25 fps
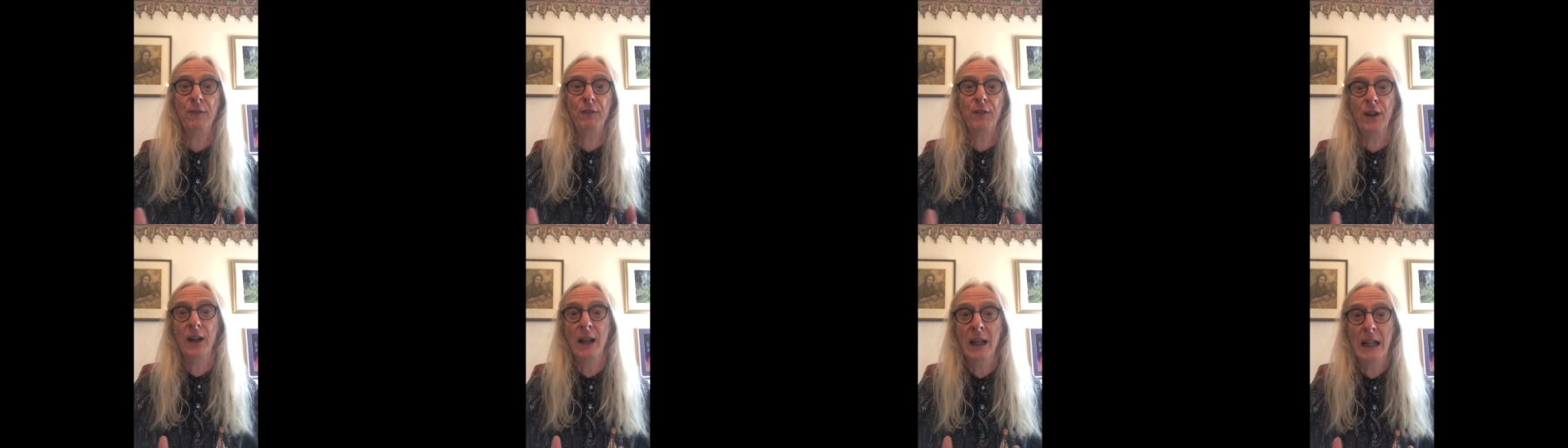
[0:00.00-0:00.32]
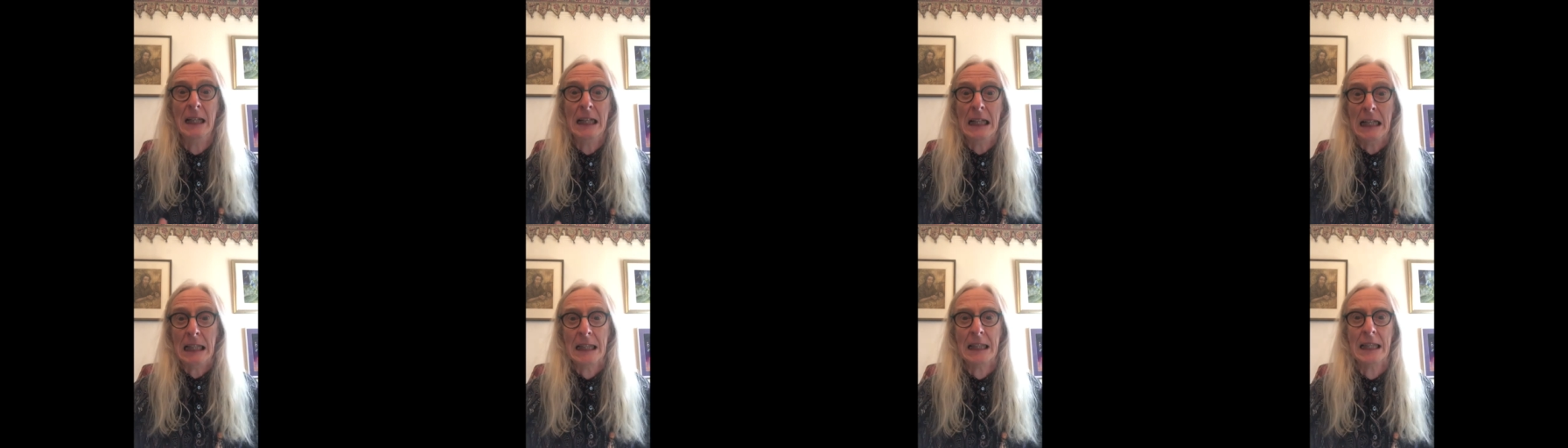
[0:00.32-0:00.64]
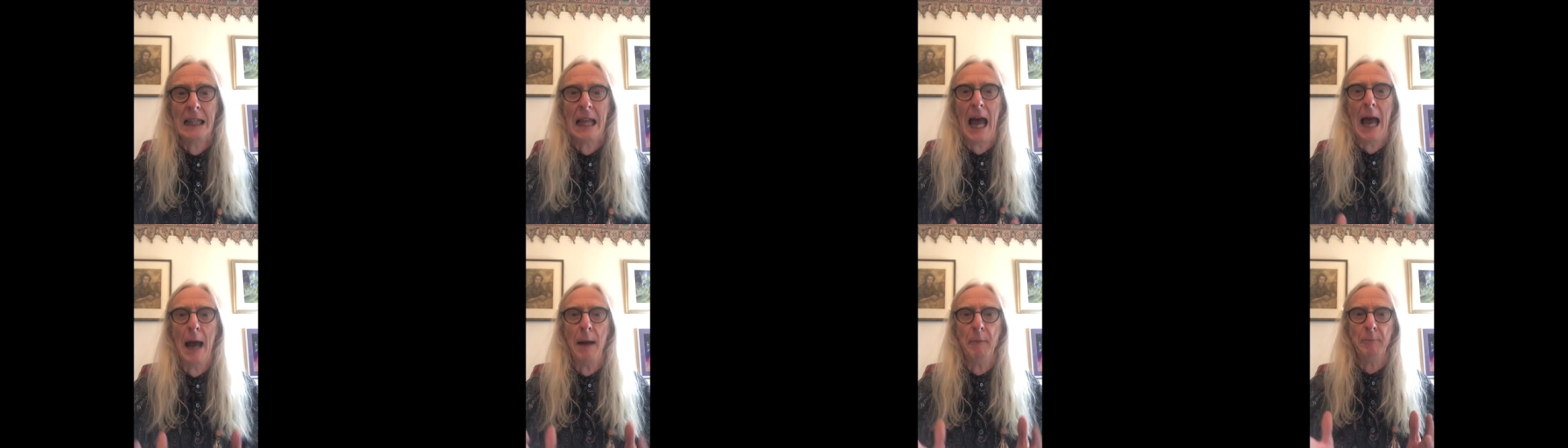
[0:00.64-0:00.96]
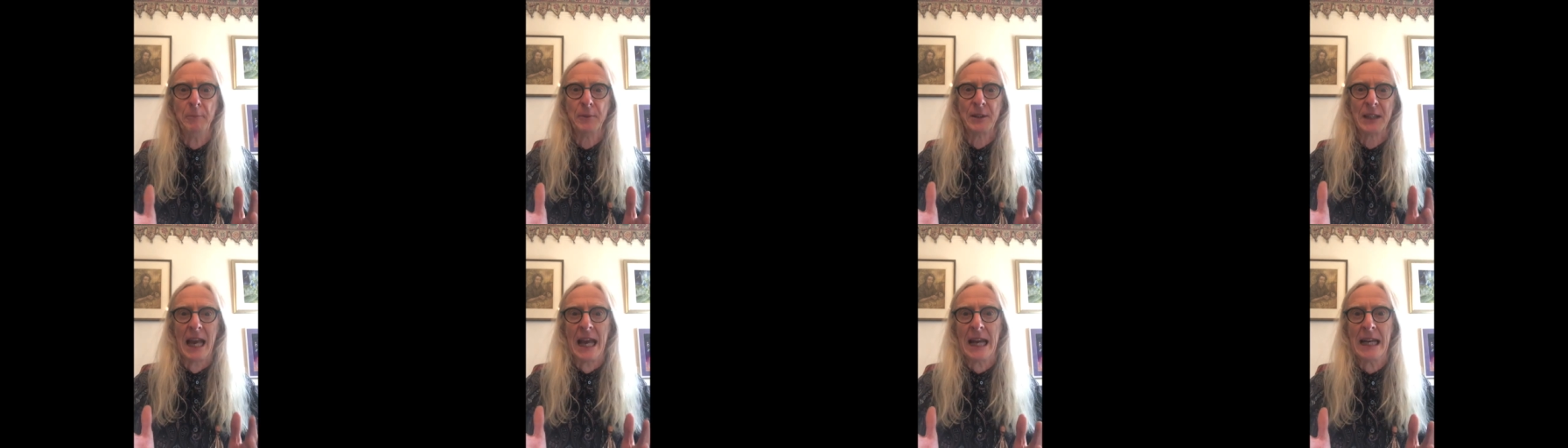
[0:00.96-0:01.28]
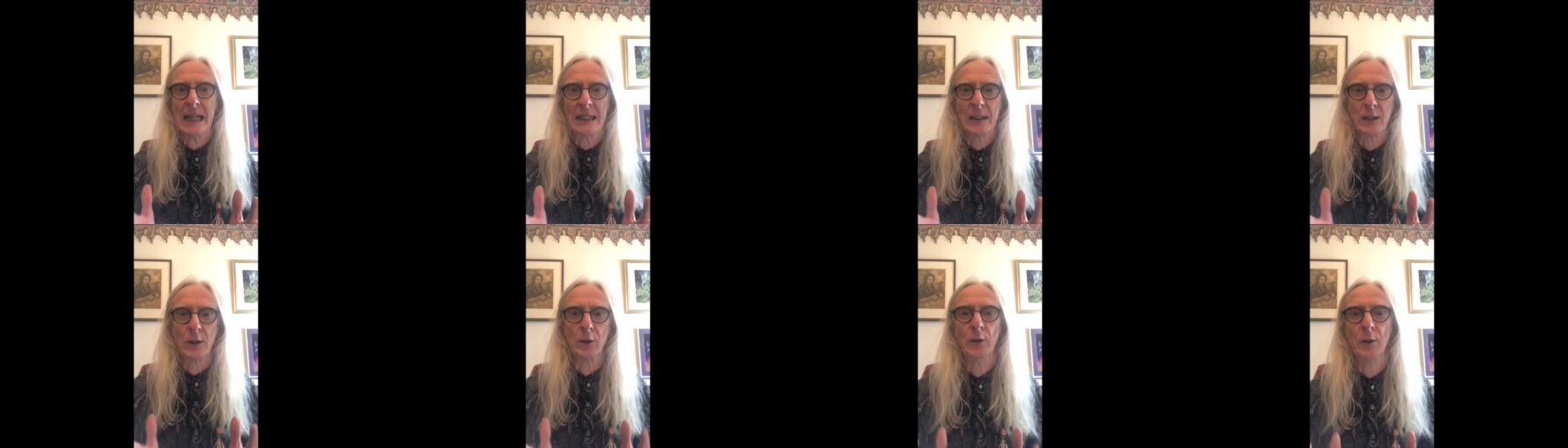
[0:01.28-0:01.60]
for lamb's
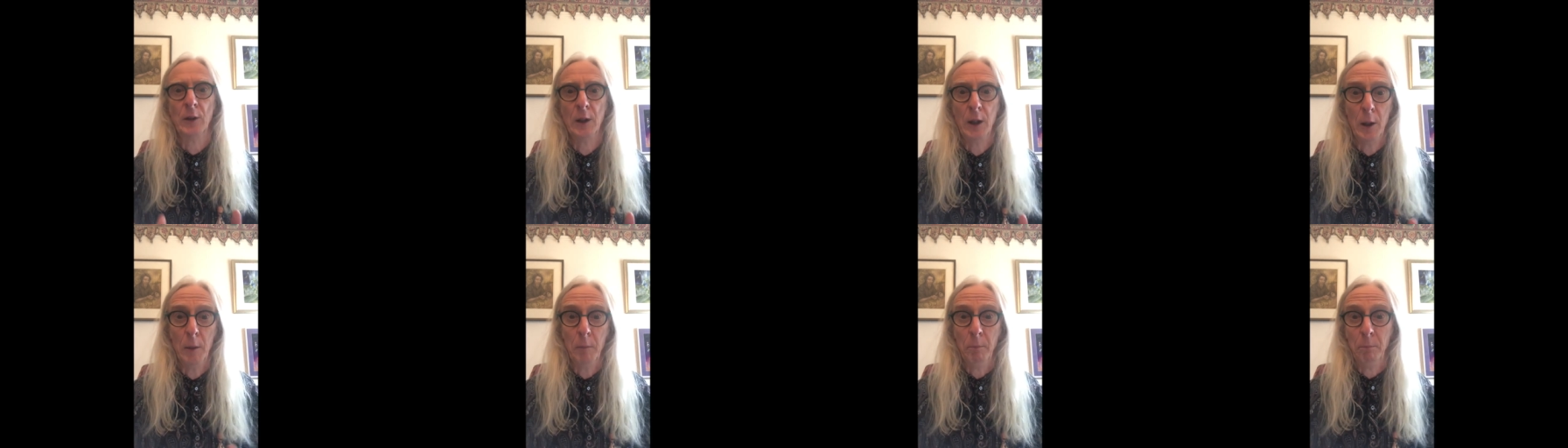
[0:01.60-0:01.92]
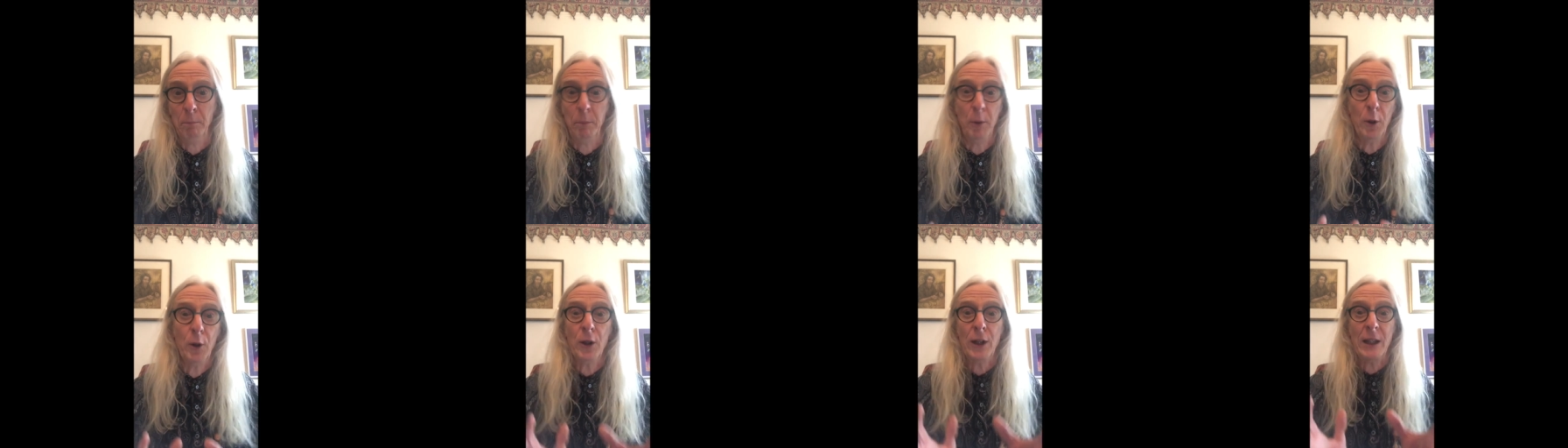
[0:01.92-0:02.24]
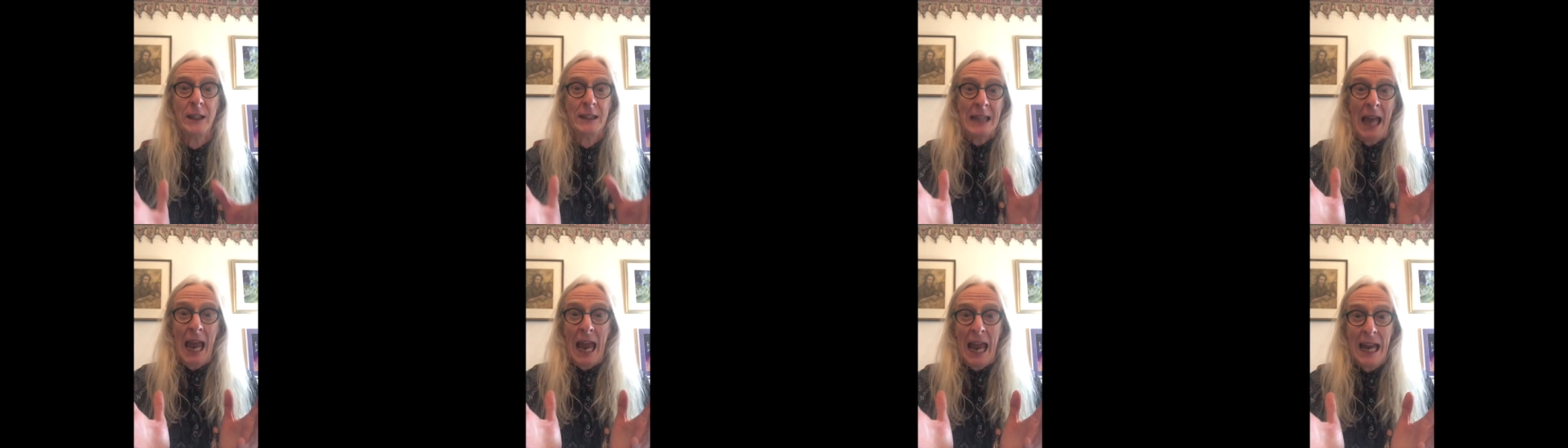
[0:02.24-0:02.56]
eggs or bullock's